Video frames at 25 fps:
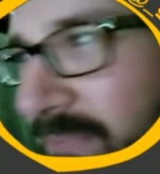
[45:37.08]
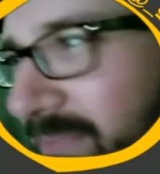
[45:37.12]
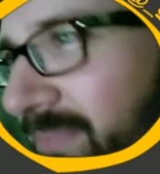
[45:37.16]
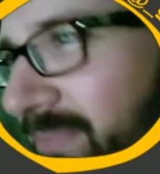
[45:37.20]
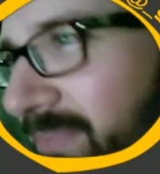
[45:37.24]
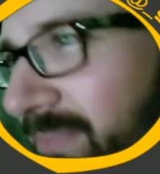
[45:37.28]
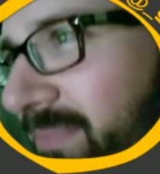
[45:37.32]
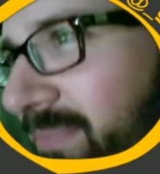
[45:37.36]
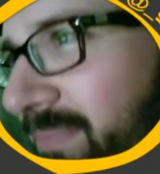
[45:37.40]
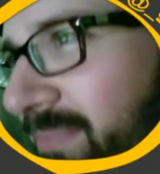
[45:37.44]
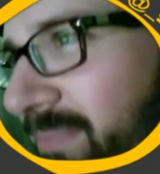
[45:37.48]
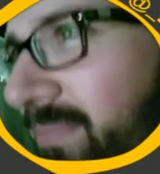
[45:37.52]

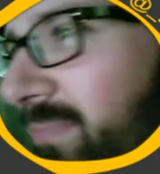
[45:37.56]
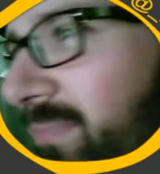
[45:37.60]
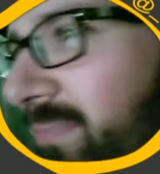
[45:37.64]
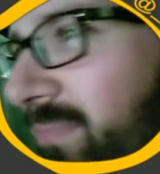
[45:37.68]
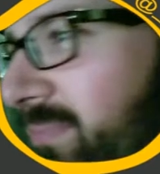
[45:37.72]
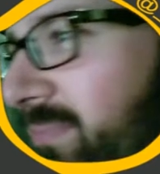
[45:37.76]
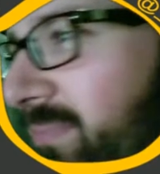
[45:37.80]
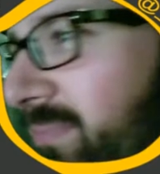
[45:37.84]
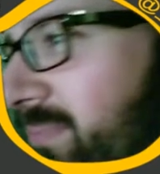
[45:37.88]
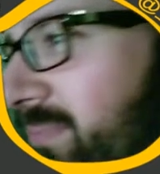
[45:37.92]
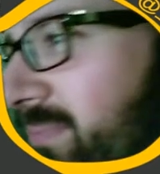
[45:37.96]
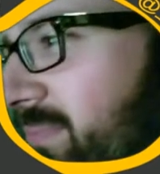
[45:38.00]
hurt my
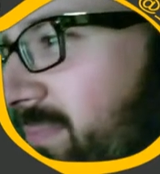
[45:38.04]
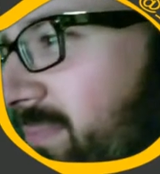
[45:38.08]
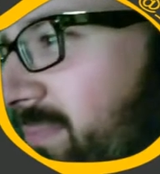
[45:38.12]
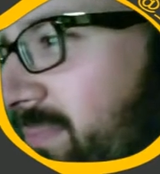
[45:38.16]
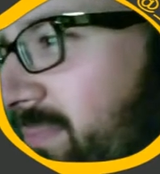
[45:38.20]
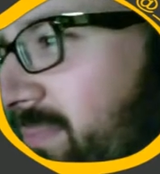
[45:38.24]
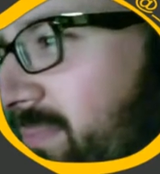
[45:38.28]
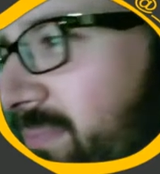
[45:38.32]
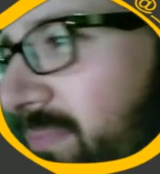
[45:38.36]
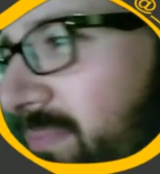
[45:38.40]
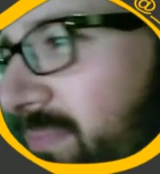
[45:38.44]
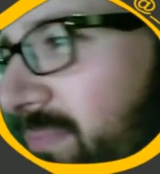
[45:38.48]

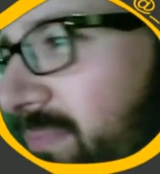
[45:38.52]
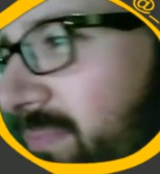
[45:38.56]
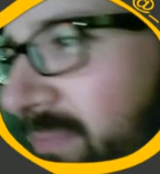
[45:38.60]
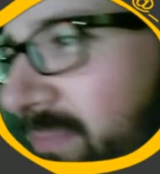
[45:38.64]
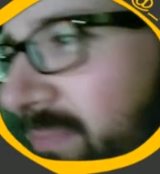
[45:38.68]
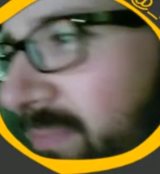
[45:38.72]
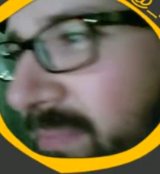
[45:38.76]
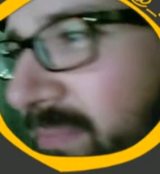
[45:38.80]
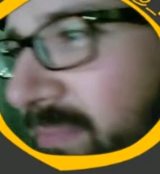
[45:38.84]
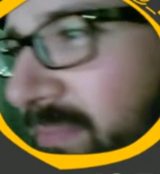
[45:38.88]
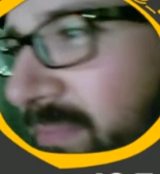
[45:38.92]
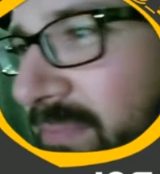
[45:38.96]
argument
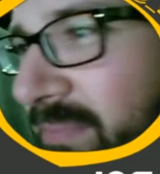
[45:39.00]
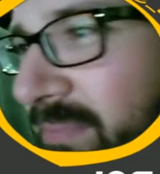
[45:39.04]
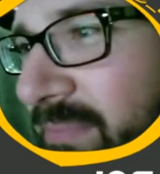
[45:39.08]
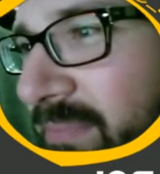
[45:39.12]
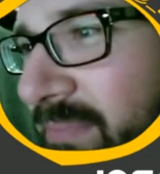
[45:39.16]
here that